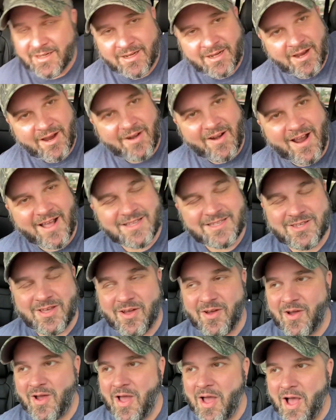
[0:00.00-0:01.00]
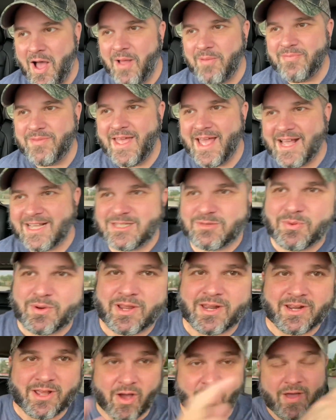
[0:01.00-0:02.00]
All right, so up next, we're
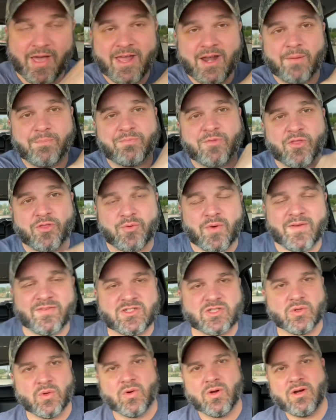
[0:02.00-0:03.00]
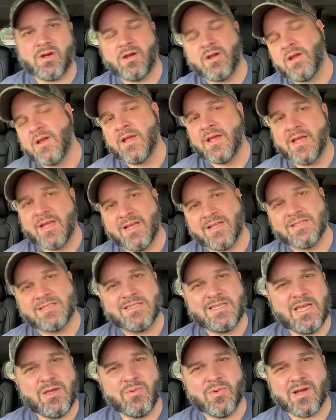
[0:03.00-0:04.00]
gonna go hit up the thrift store and
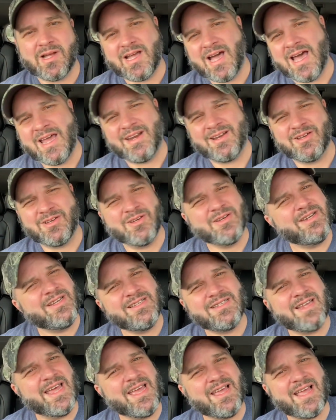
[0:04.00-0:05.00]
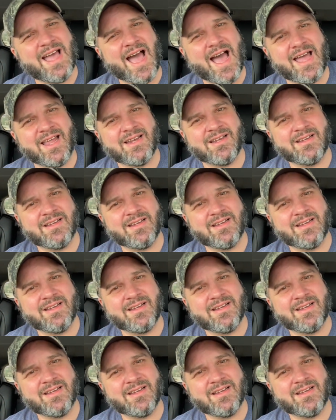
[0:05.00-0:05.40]
see what kind of goodies they got.